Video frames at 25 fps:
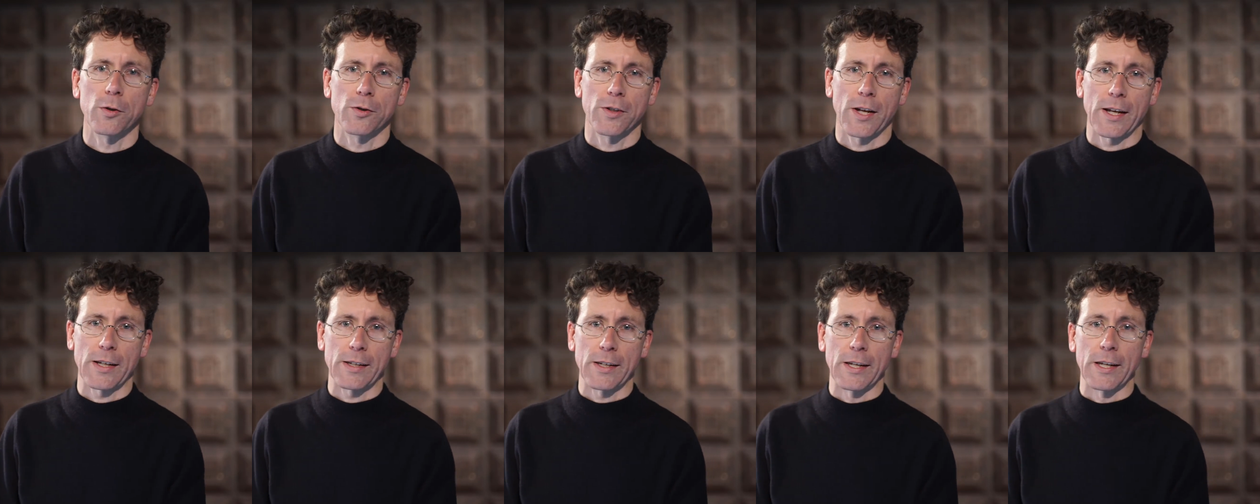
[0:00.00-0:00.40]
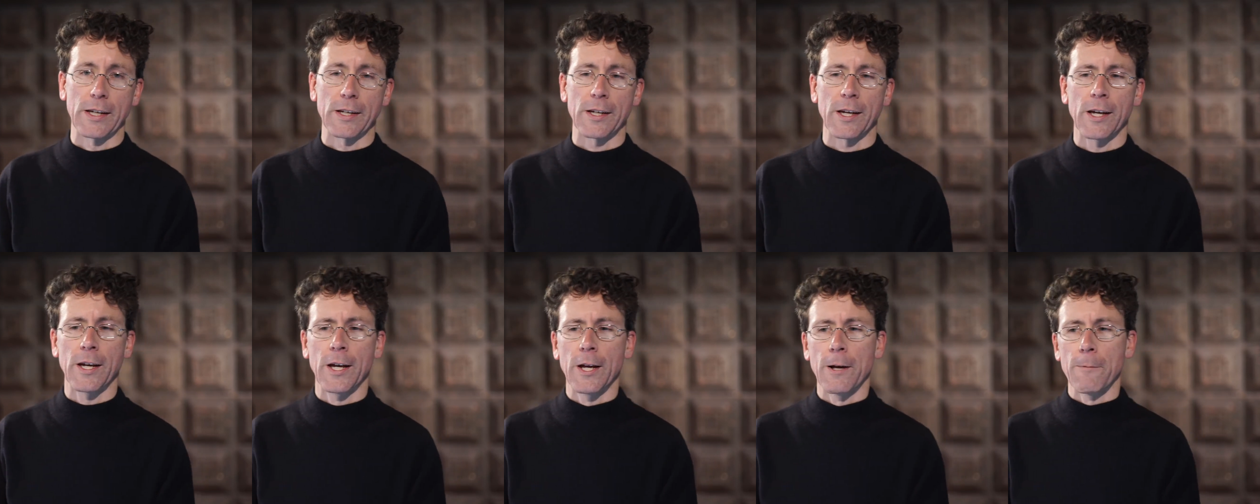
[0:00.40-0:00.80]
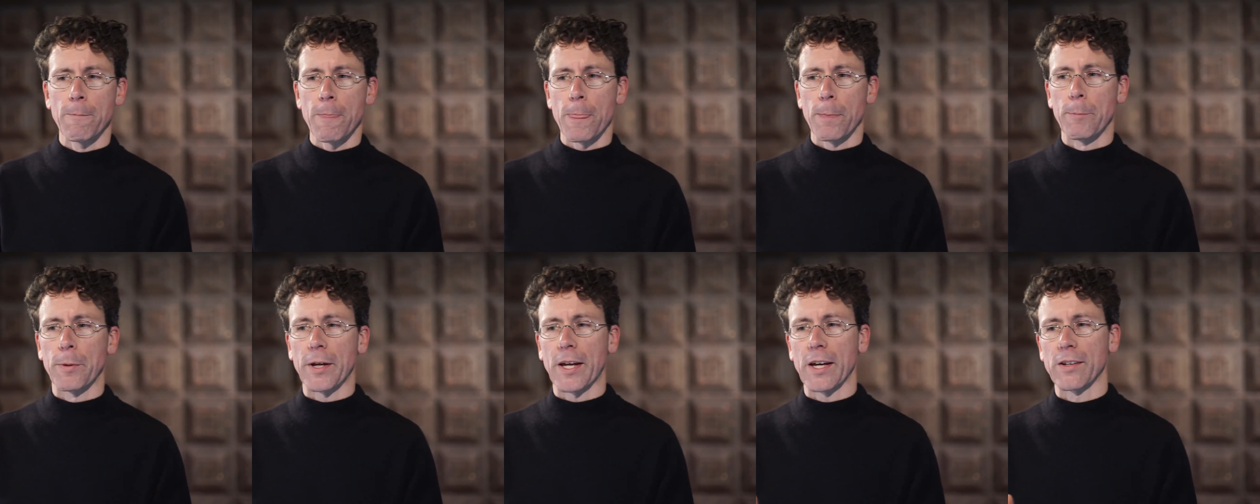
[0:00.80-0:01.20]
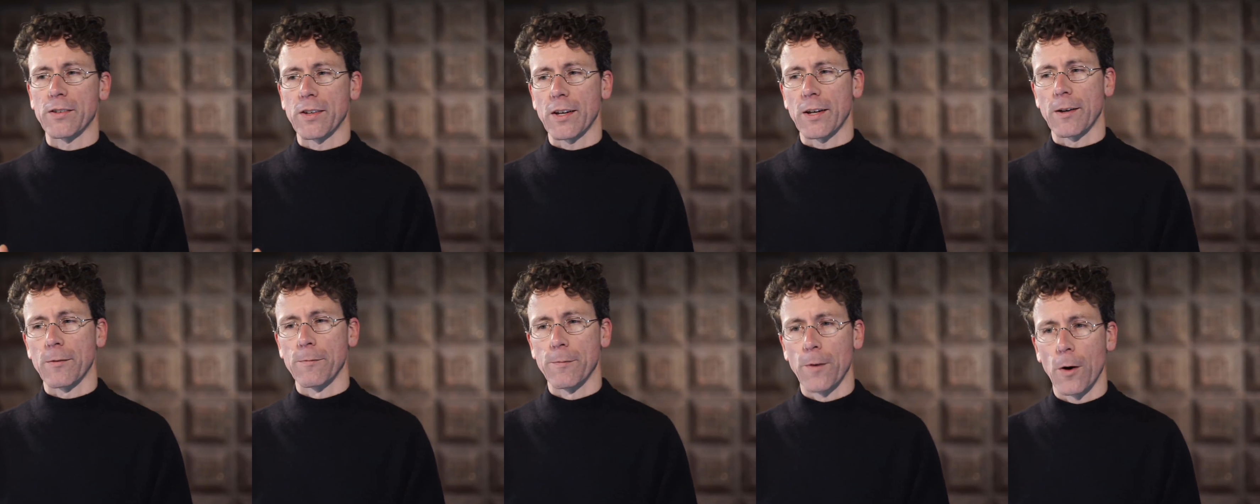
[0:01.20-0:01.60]
Technique because
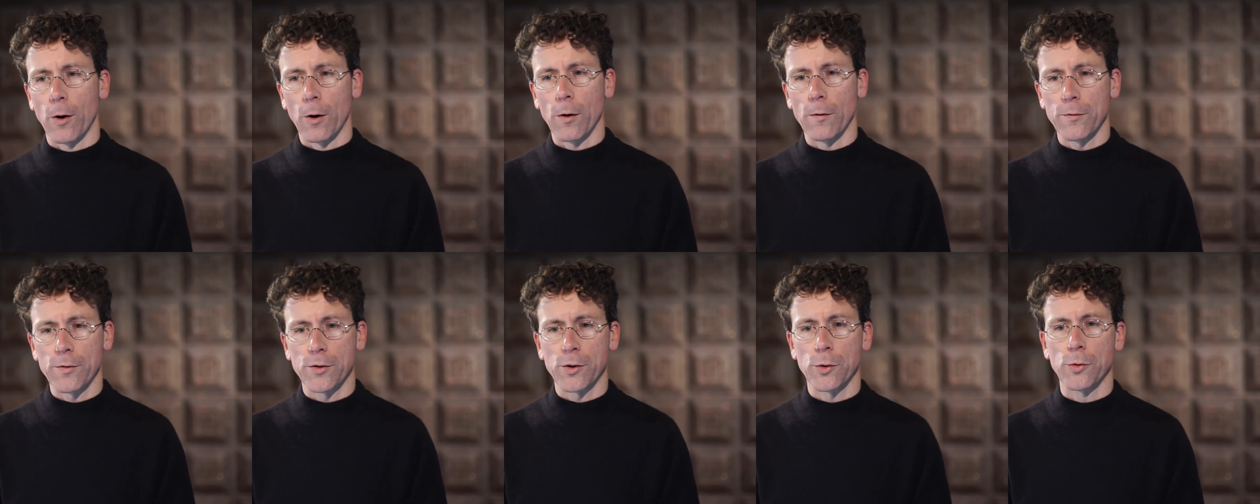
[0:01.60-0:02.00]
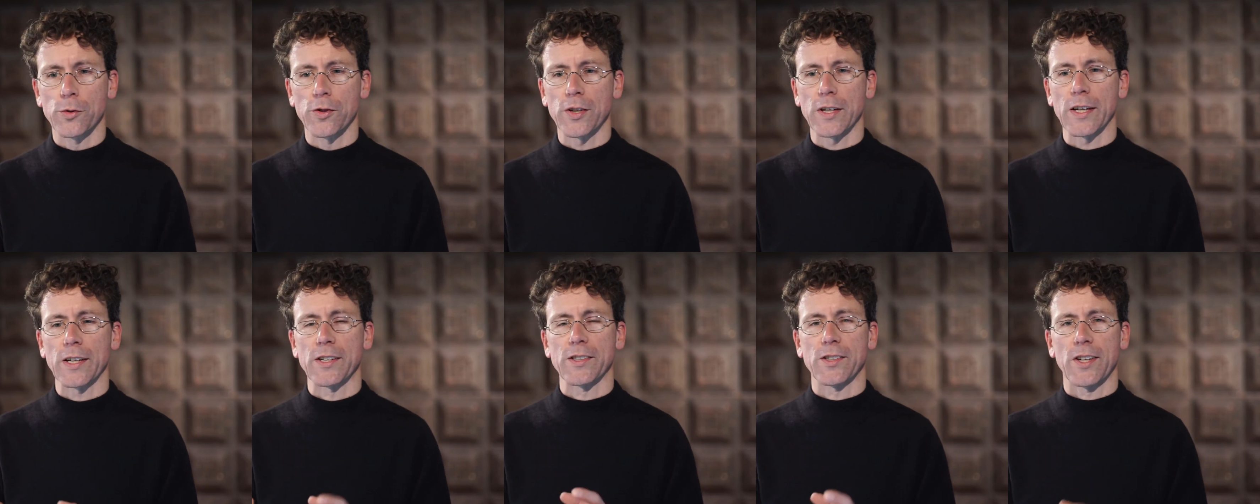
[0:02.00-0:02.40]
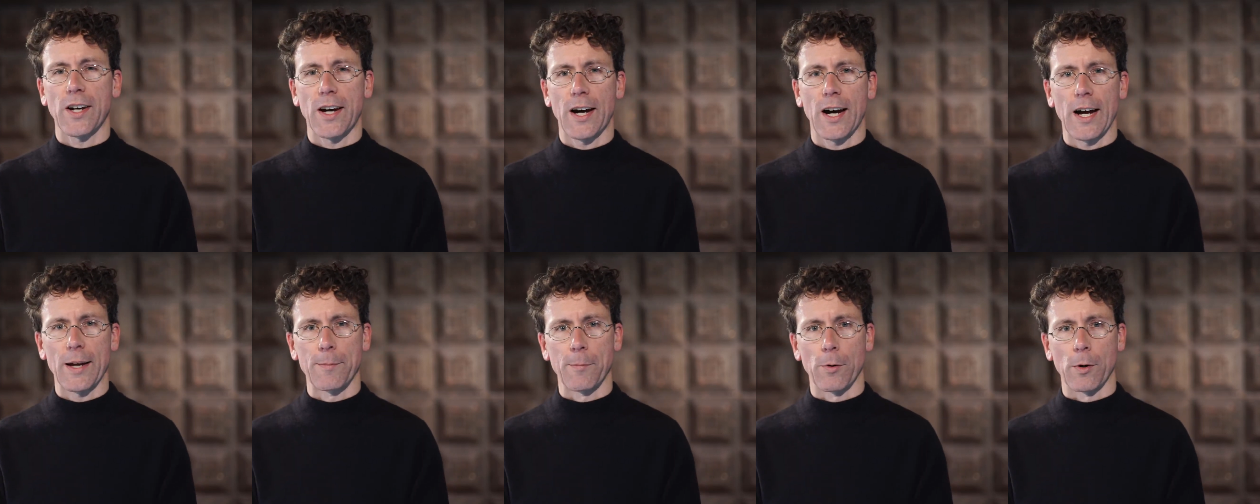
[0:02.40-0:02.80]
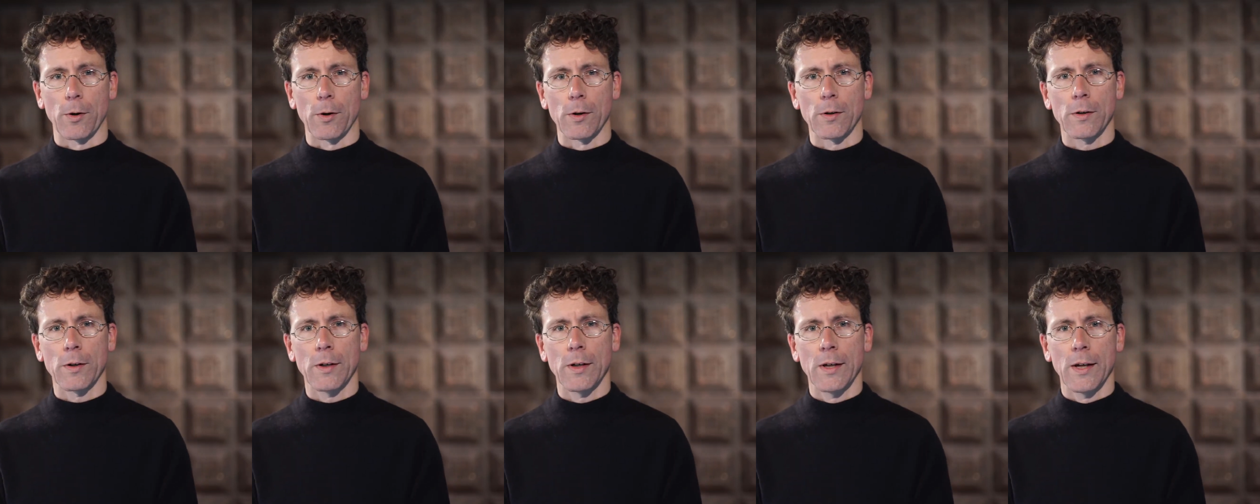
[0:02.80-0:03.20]
it involves using a
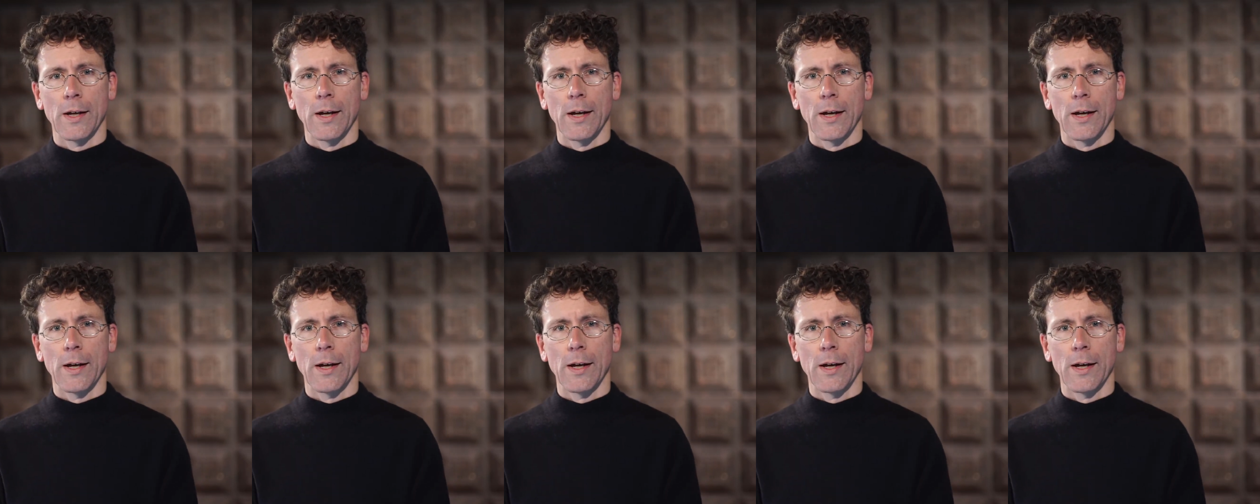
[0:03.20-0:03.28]
timer